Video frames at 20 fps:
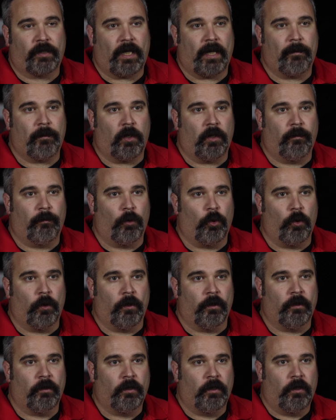came on
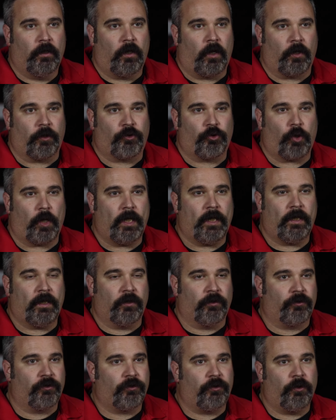board, our training
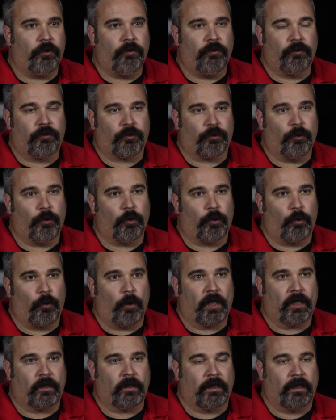and students grew
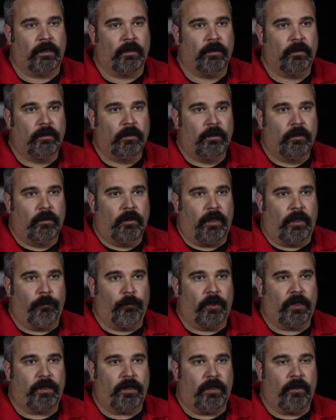quickly, and
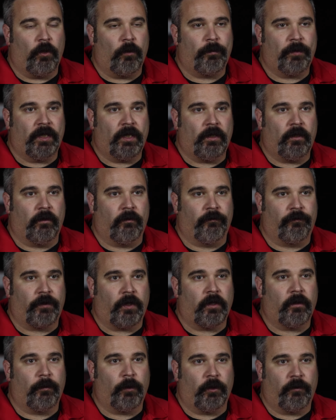with the opening of
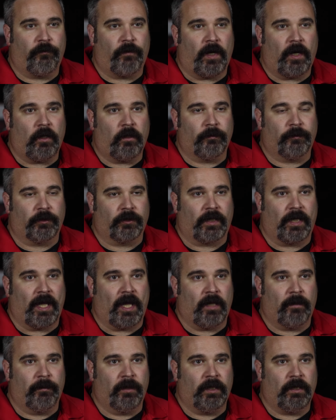Thunderbird Firearms
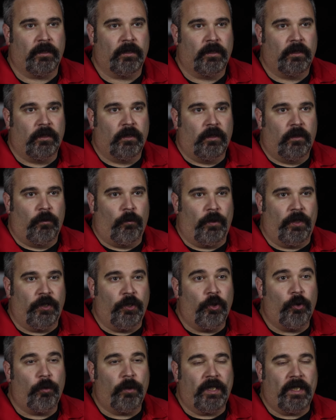Academy, we
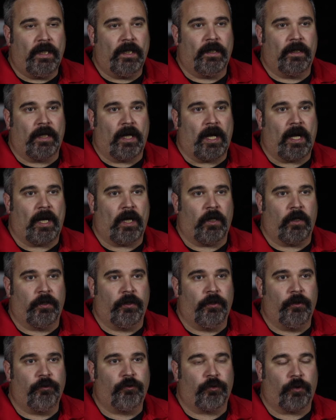knew we needed to hire a
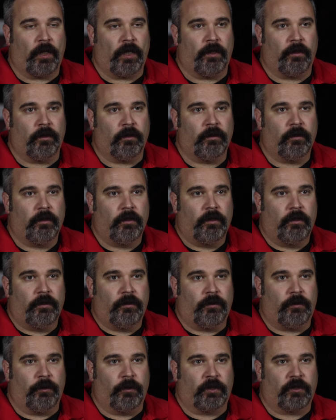new trainer
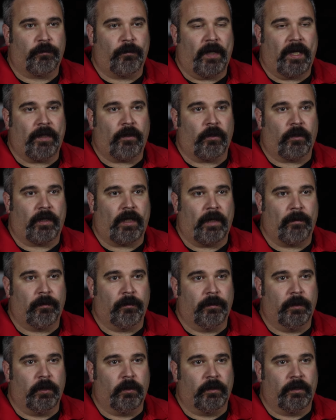to expand our
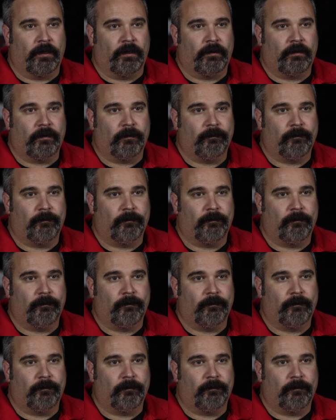capabilities.